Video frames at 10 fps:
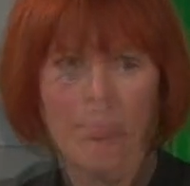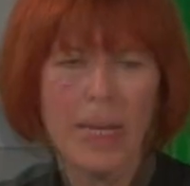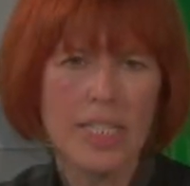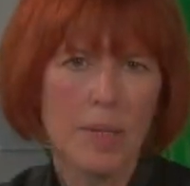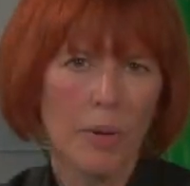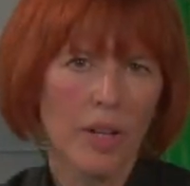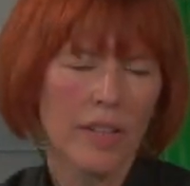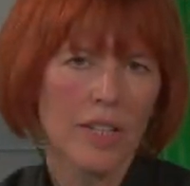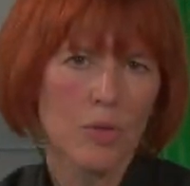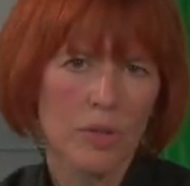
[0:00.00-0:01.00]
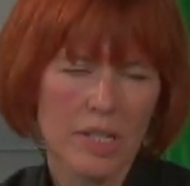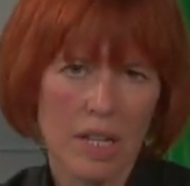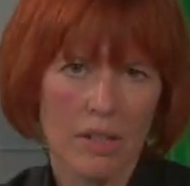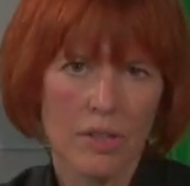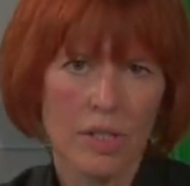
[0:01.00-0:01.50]
Based upon these
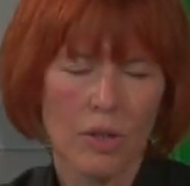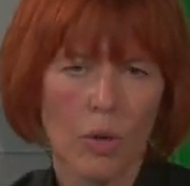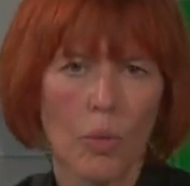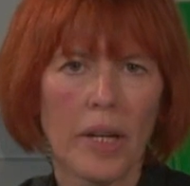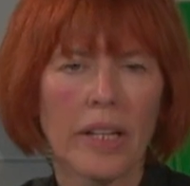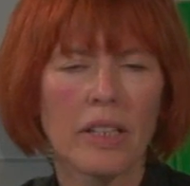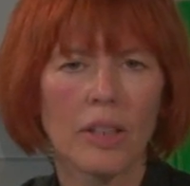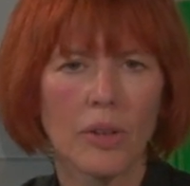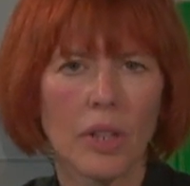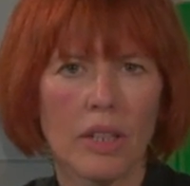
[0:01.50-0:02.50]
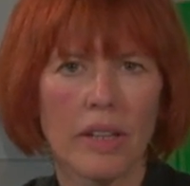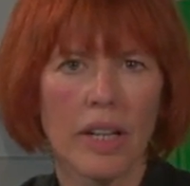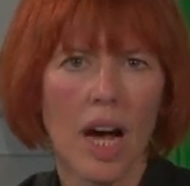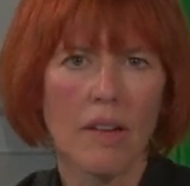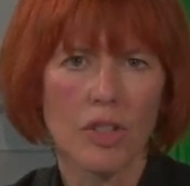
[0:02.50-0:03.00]
results, we concluded
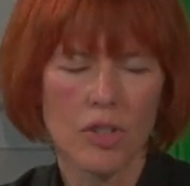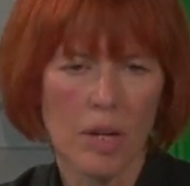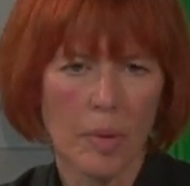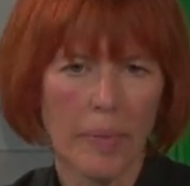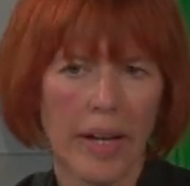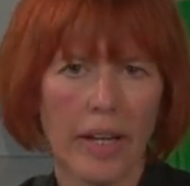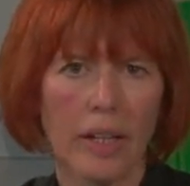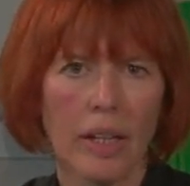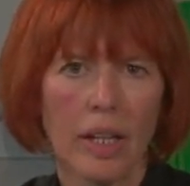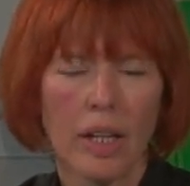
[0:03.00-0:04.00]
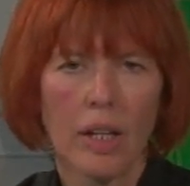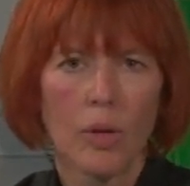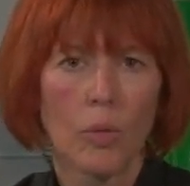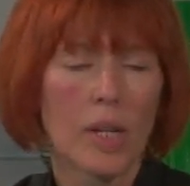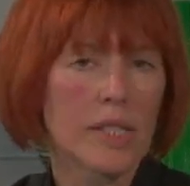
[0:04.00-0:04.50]
that avatrombopag
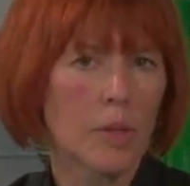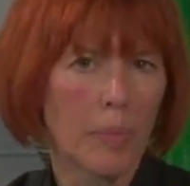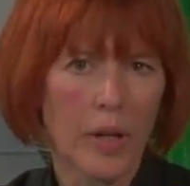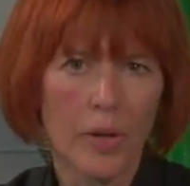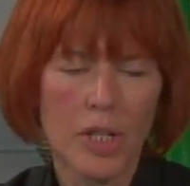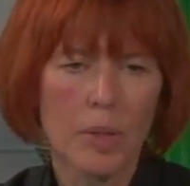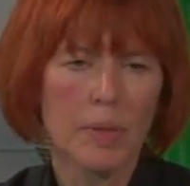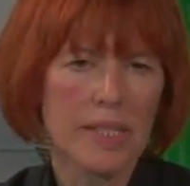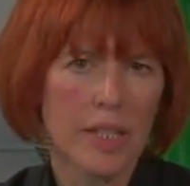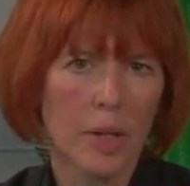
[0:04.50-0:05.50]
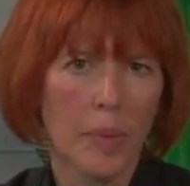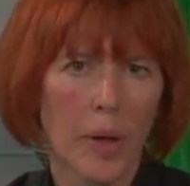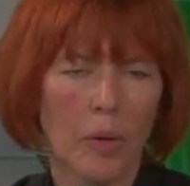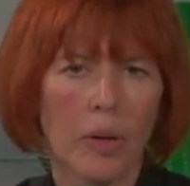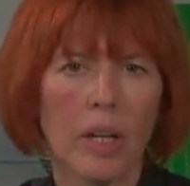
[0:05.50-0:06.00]
was superior to
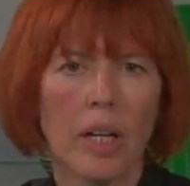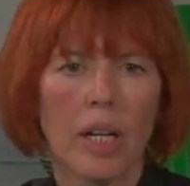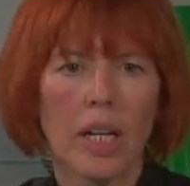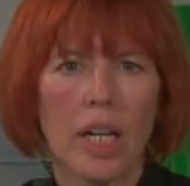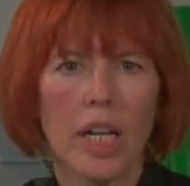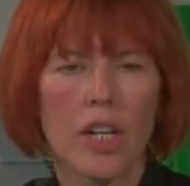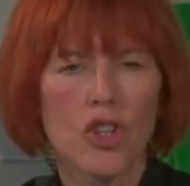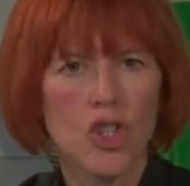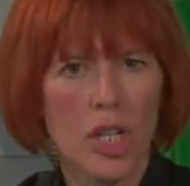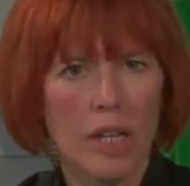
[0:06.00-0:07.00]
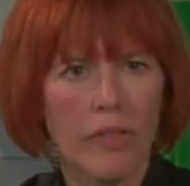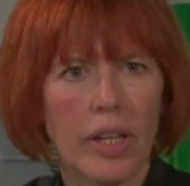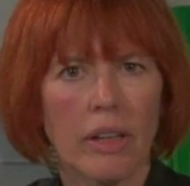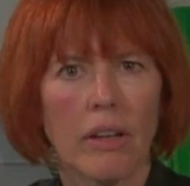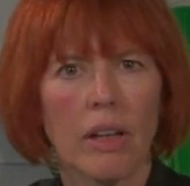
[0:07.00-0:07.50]
placebo in
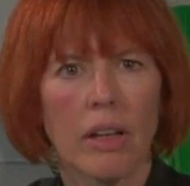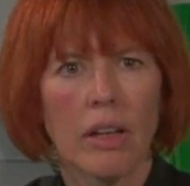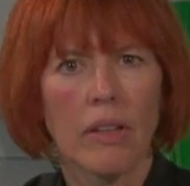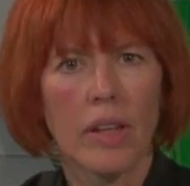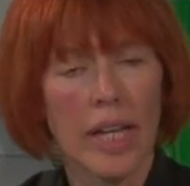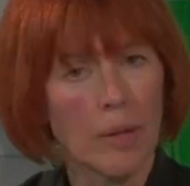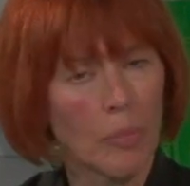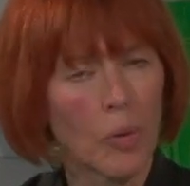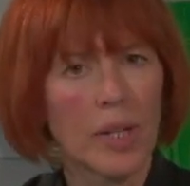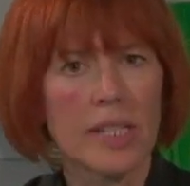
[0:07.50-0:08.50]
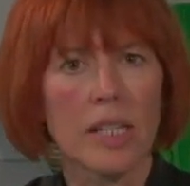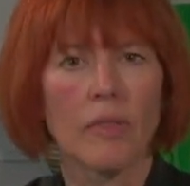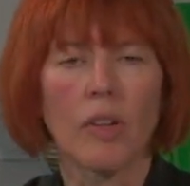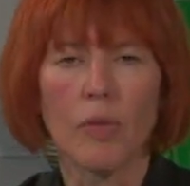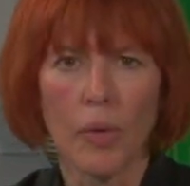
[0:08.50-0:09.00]
achieving the endpoints
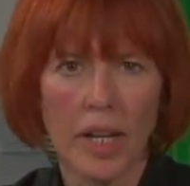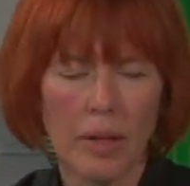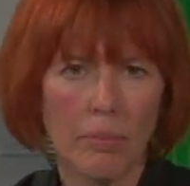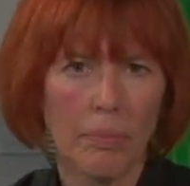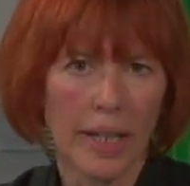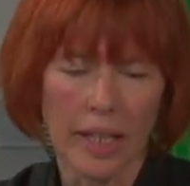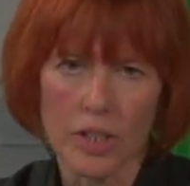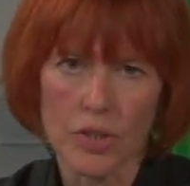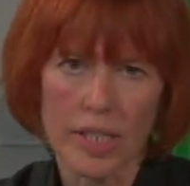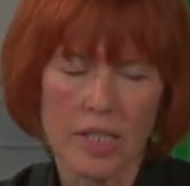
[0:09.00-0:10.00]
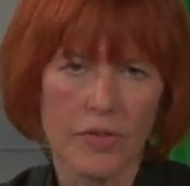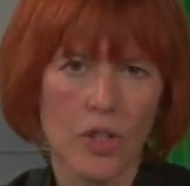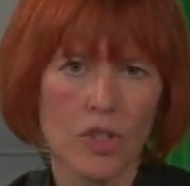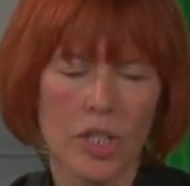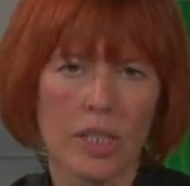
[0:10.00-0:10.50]
of avoiding platelet
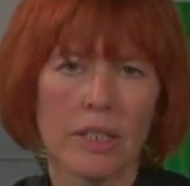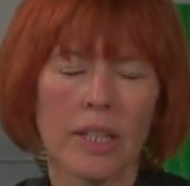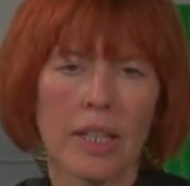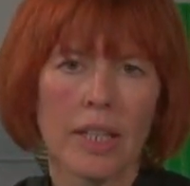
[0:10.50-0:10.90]
transfusion